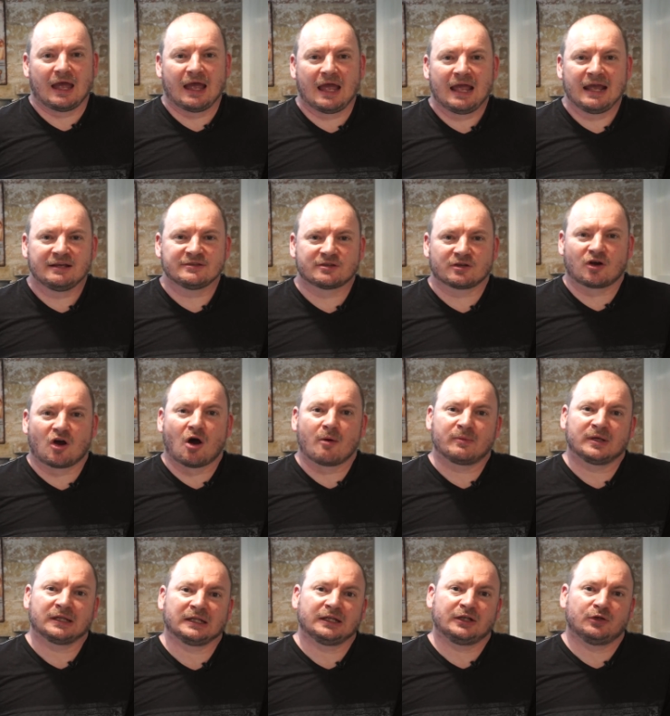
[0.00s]
Eggs are
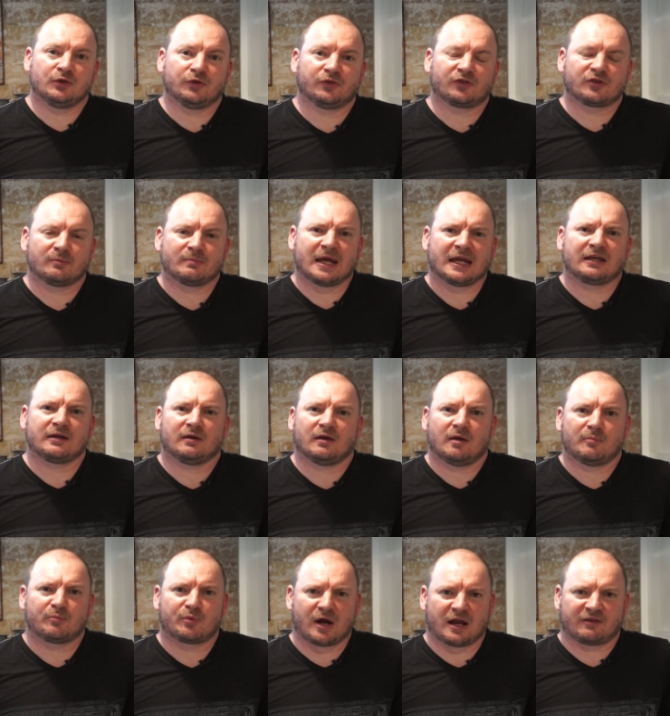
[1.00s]
commonly used to make
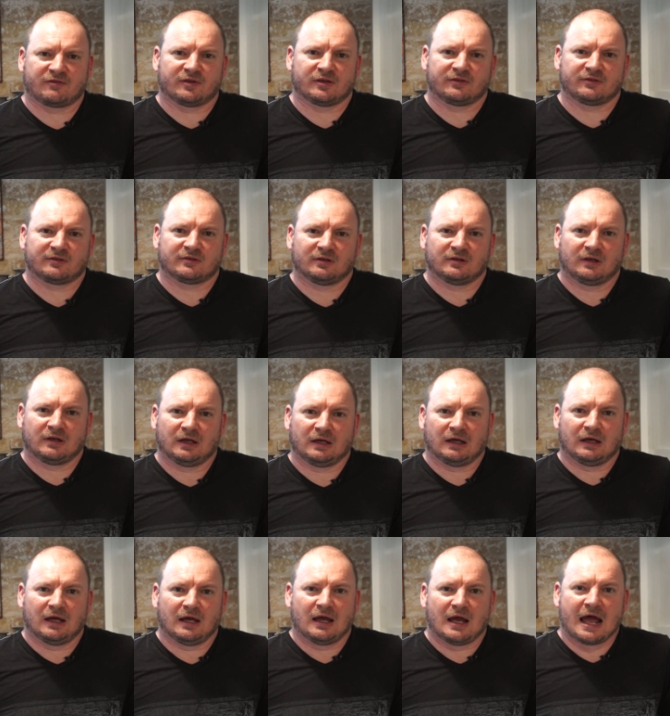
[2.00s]
breakfast,
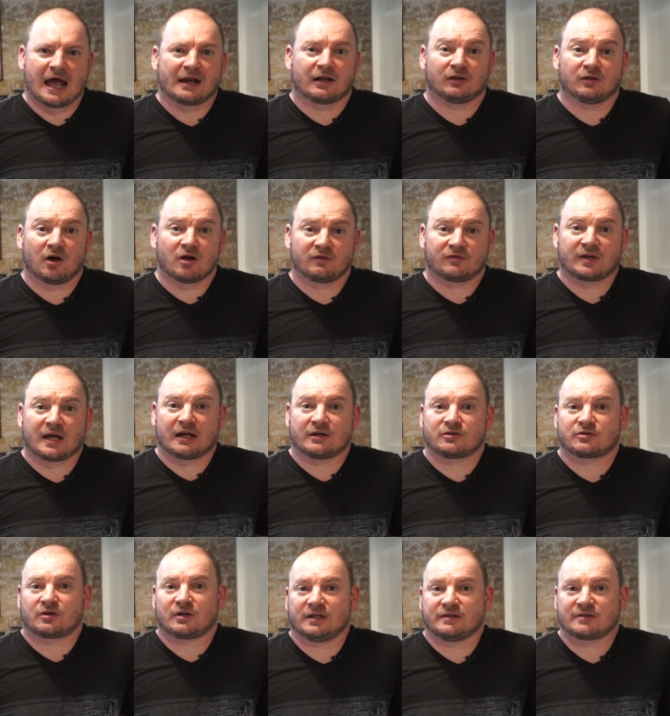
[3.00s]
and a lot of
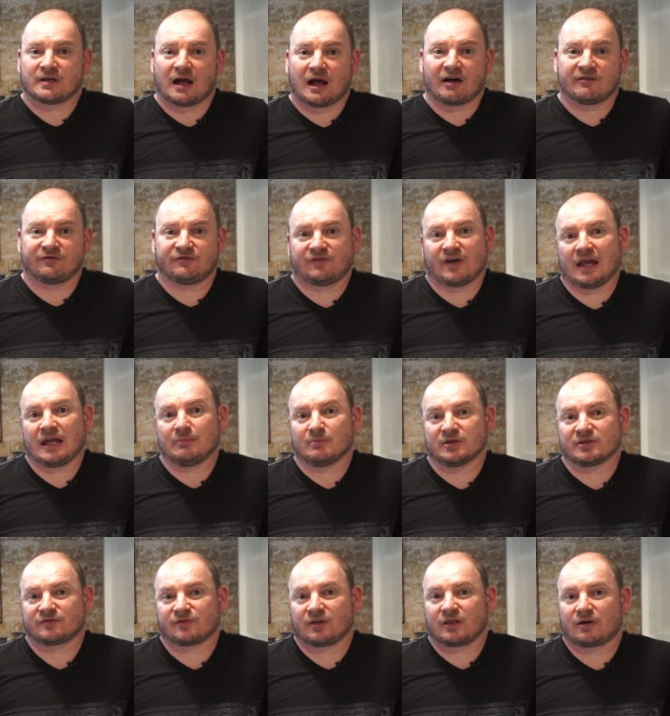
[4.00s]
countries are
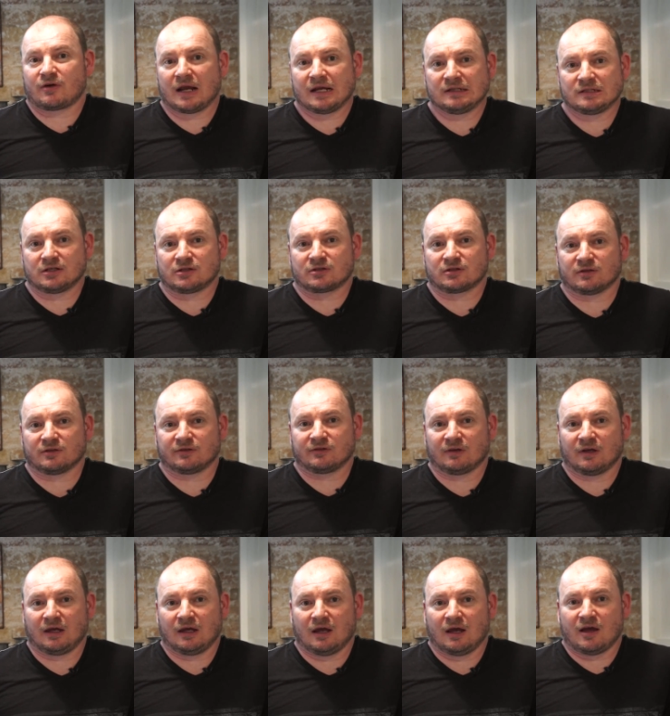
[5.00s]
famous for their egg
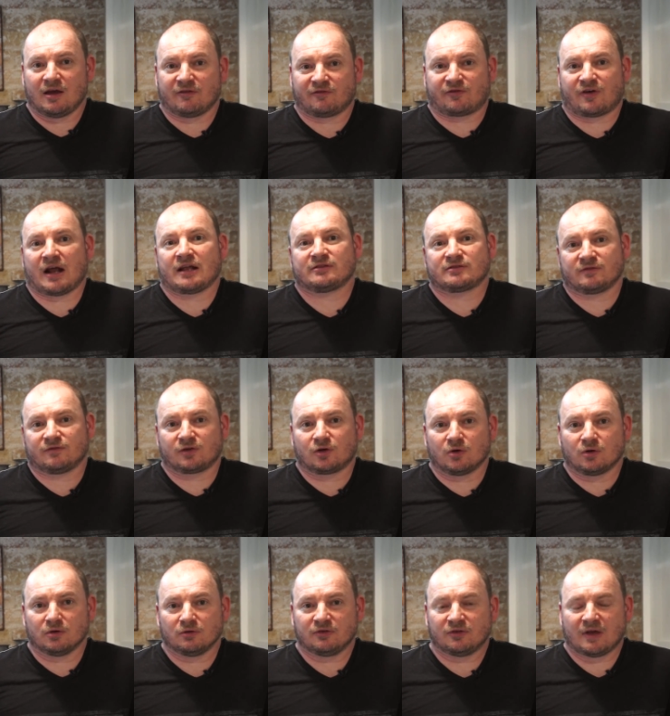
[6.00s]
dishes. France, of
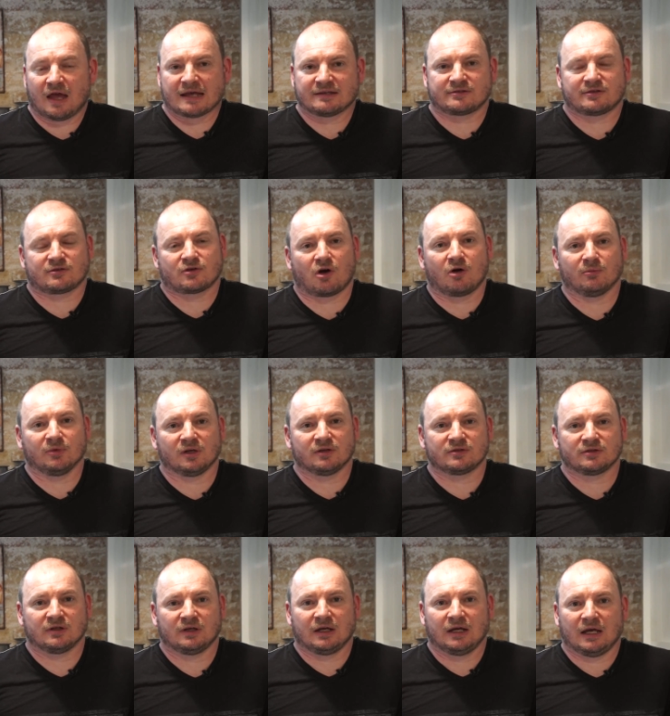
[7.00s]
course, has its
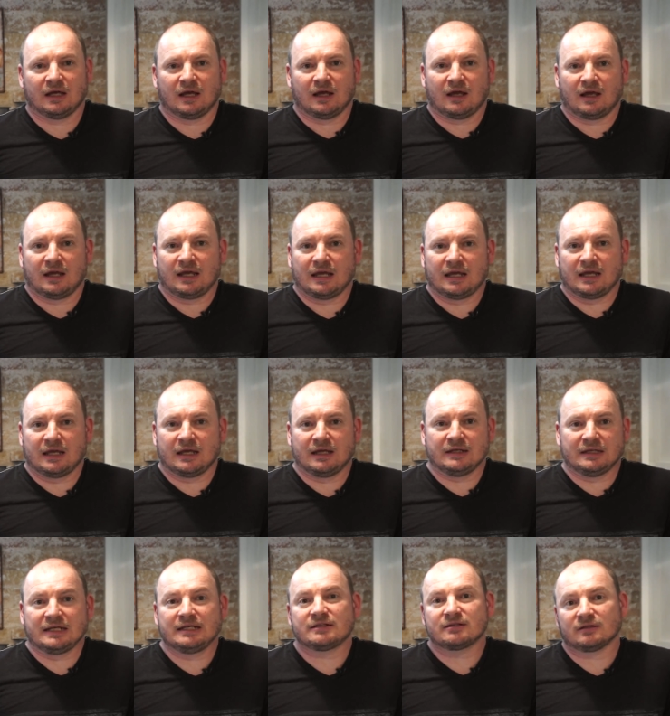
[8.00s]
omelette.
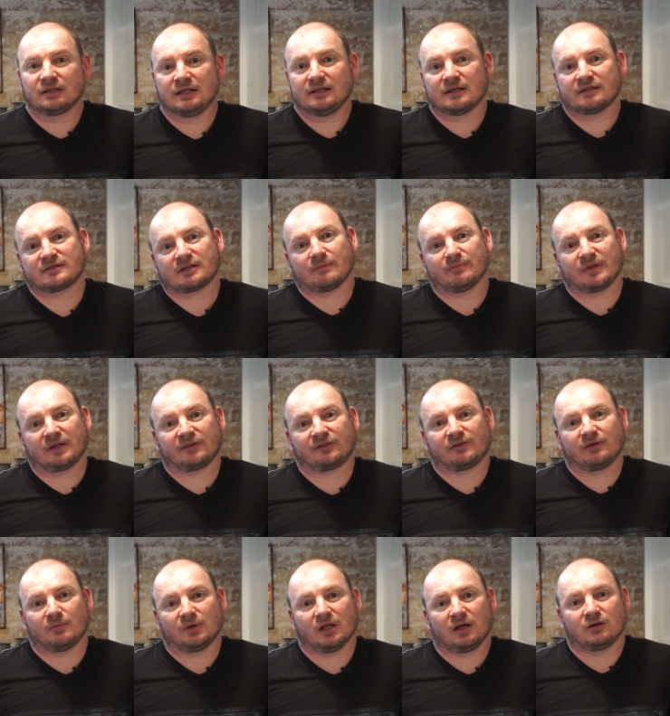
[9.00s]
In Italy, there's something
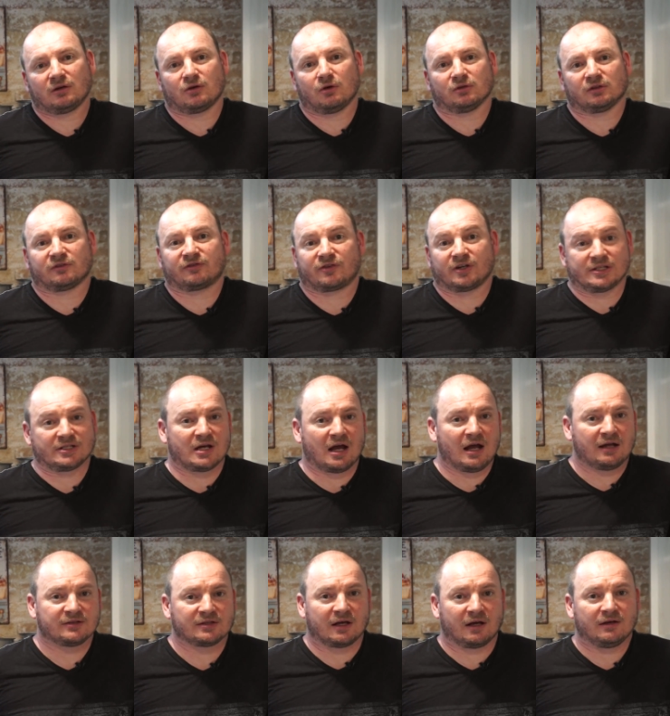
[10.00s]
similar called a
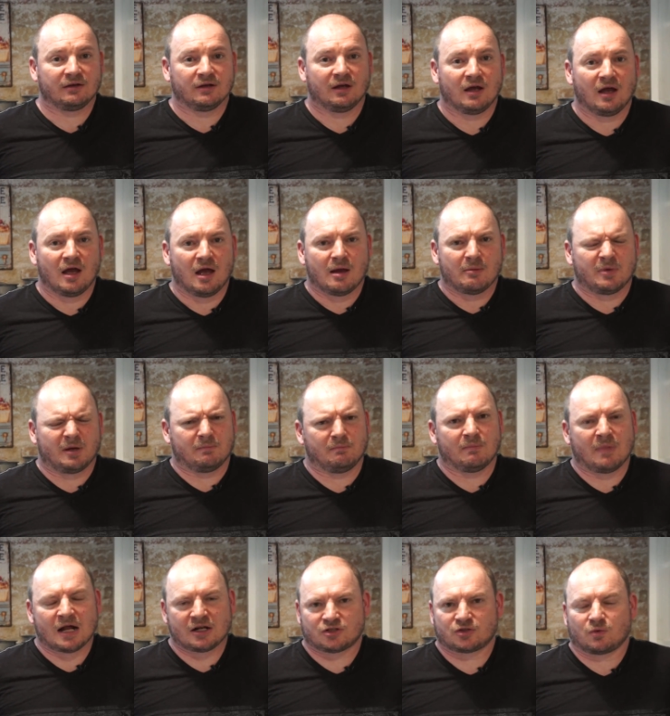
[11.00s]
frittata, but
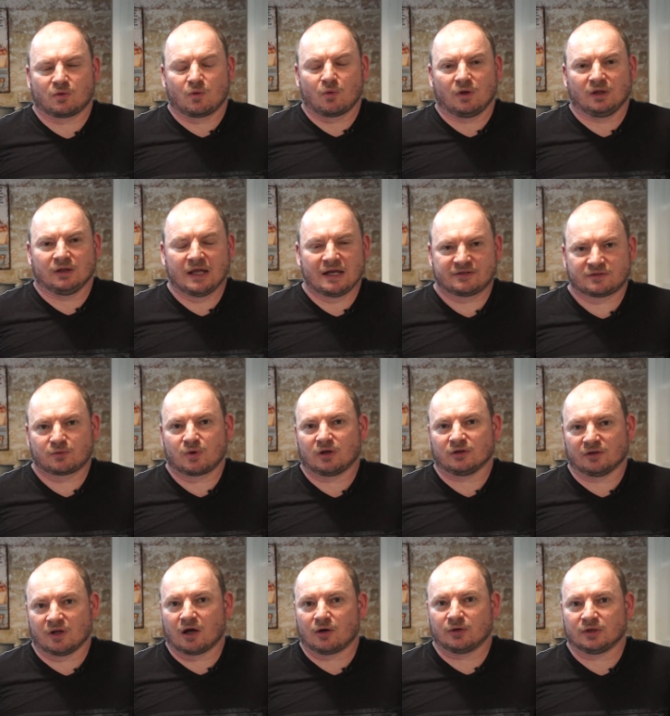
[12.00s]
much less well
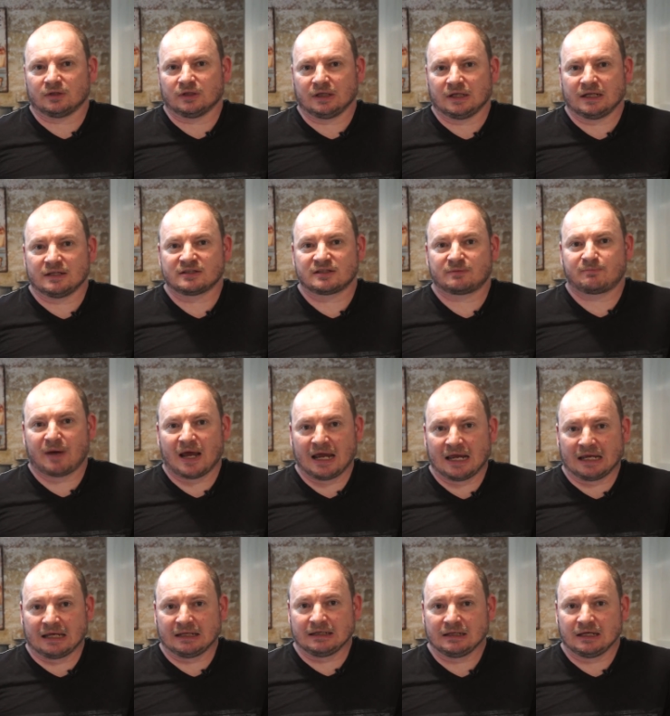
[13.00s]
known in
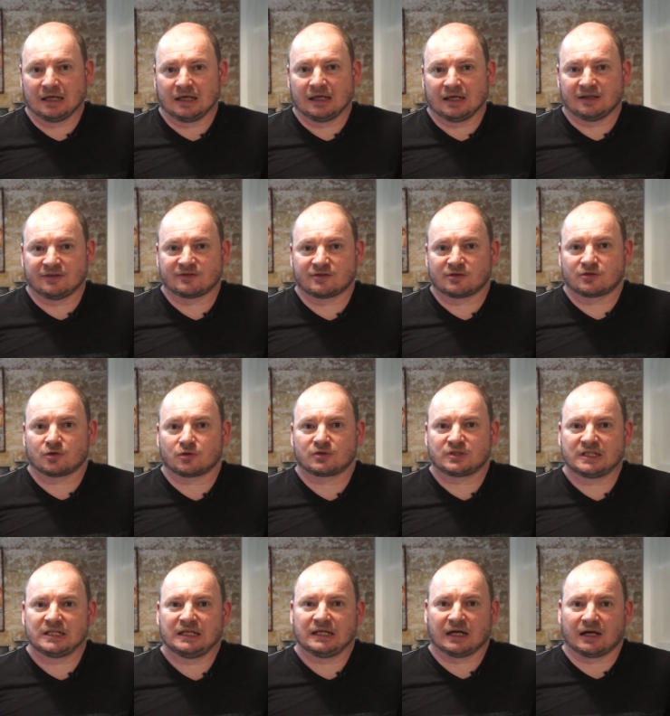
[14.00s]
Spain is the
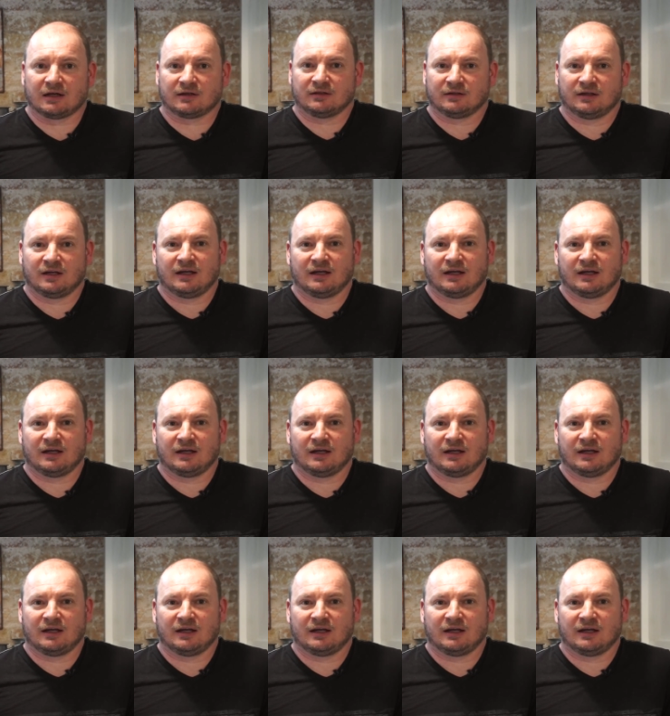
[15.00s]
tortilla.